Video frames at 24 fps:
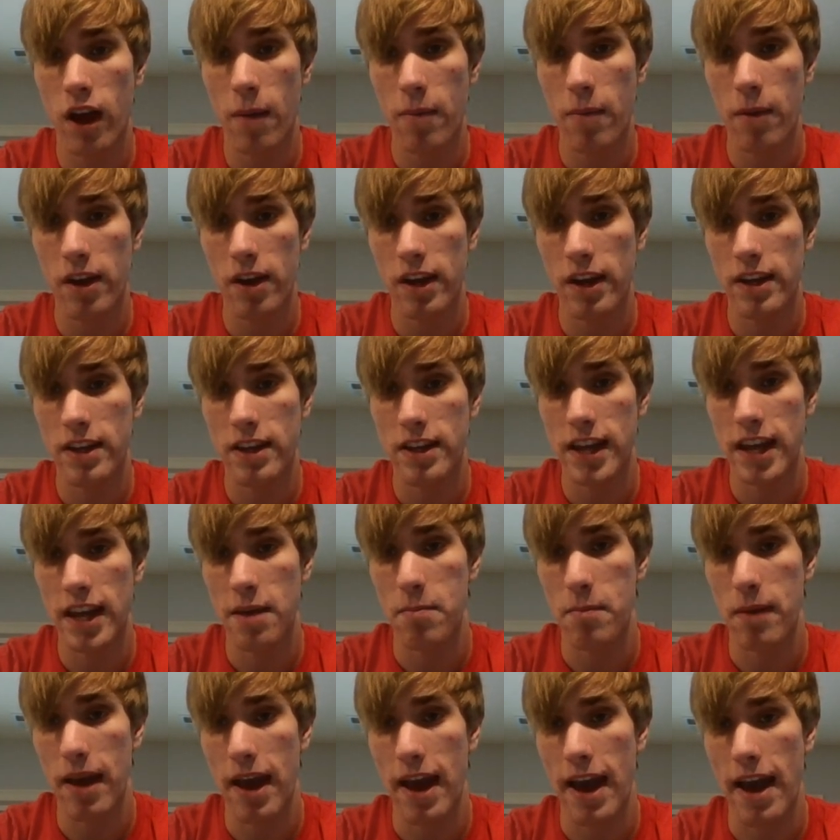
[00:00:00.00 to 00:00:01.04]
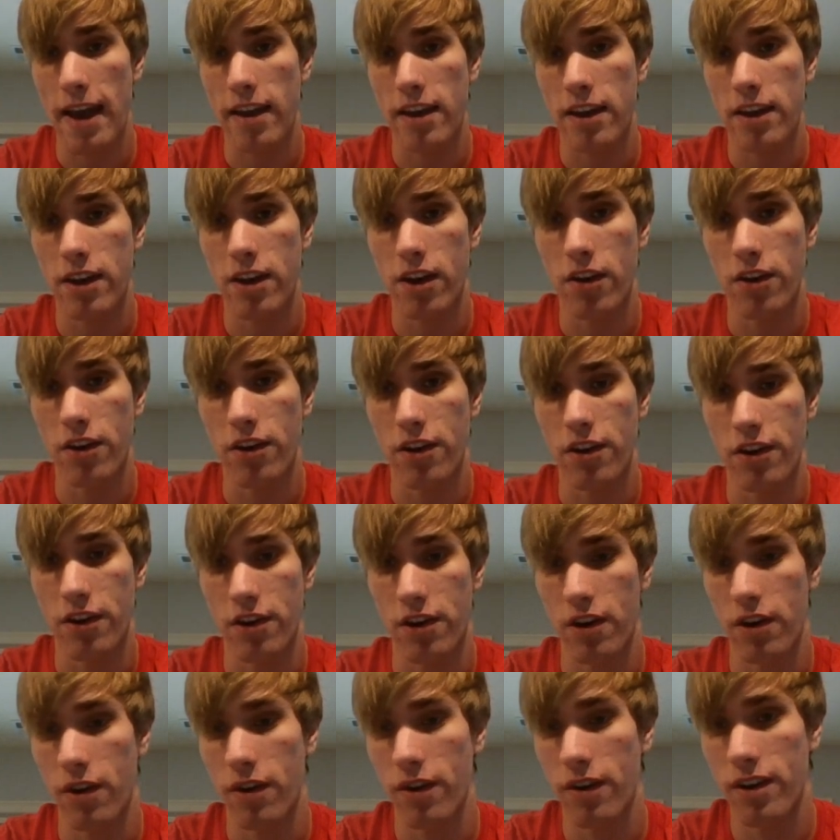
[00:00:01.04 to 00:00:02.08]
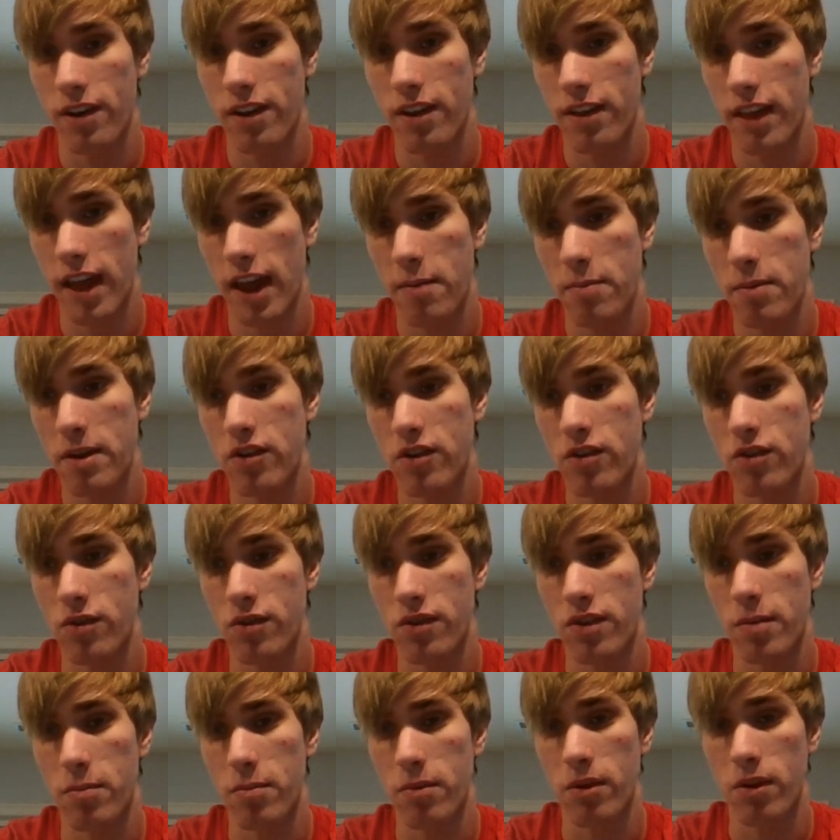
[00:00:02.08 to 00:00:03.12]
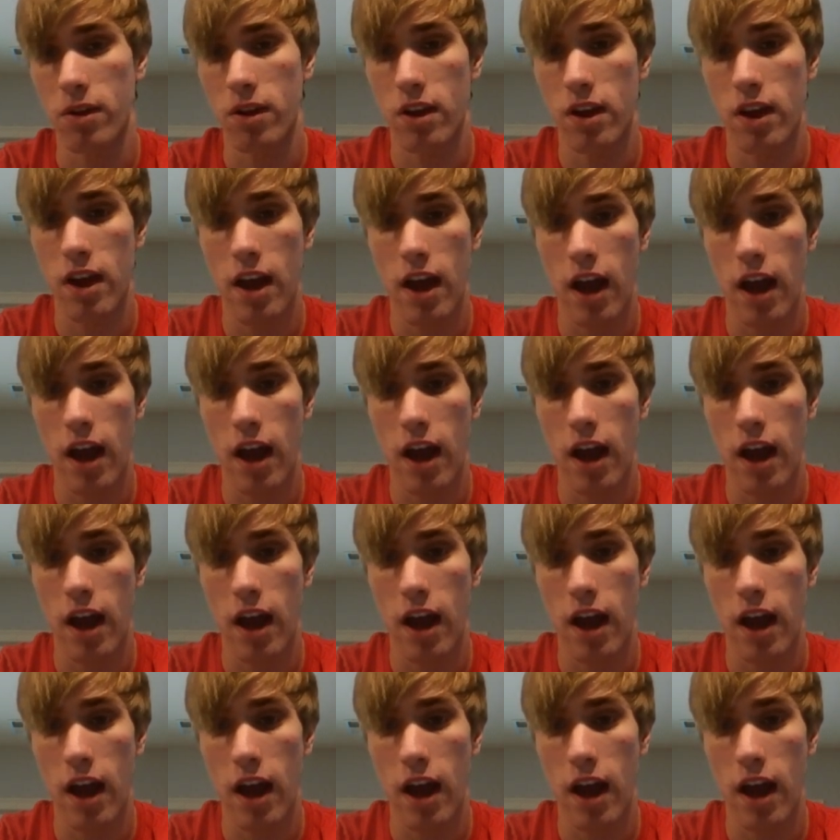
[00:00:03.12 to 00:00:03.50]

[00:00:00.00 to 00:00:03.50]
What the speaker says: I'm not gonna take back. No, no, no, no, no. That'd be too simple.